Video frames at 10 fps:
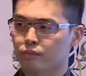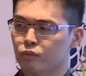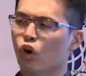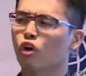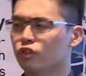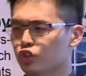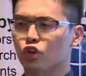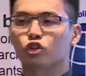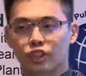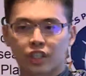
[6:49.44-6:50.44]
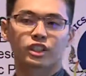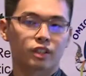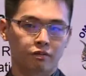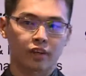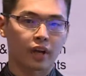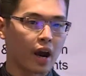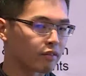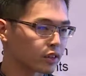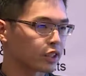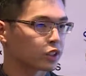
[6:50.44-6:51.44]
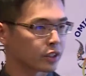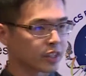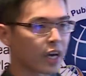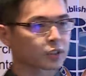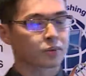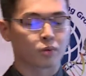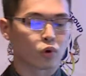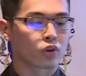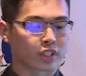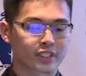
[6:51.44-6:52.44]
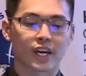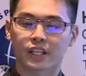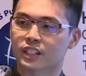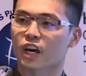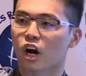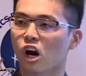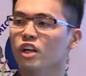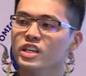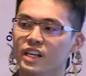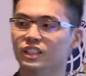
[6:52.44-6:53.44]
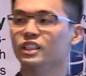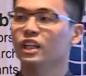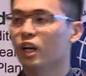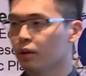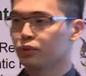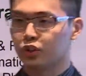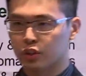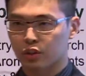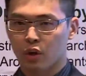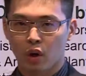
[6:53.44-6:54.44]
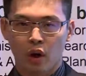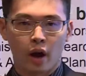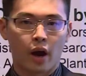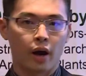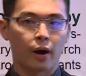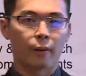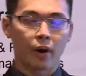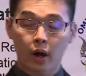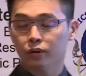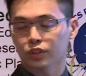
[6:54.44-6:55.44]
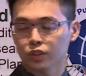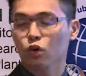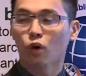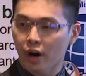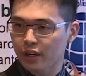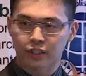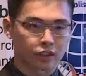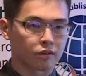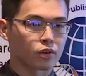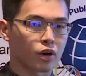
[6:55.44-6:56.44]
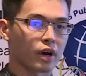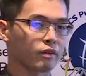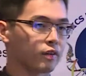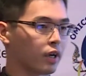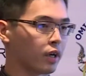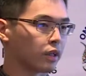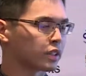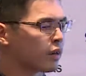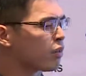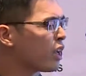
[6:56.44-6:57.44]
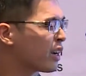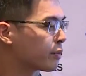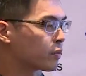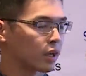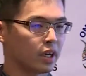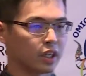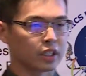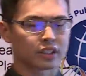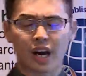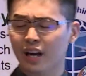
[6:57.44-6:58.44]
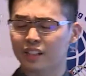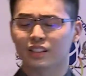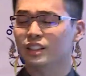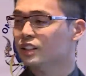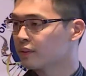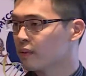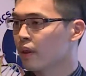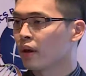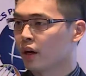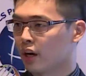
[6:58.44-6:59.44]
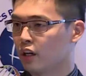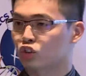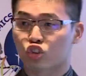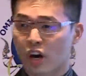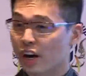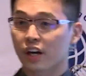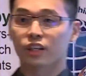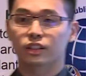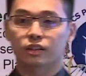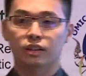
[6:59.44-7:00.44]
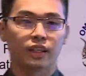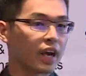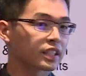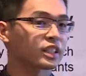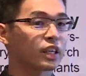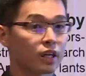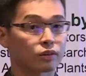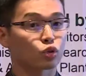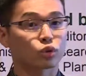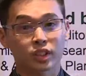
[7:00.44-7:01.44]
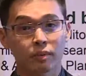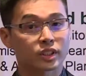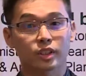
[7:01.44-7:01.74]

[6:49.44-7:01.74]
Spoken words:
not so scientific evidence or testimonial saying that honey actually helps to helps in your eyes. If you have something like tiredness, dry eyes, it actually helps to some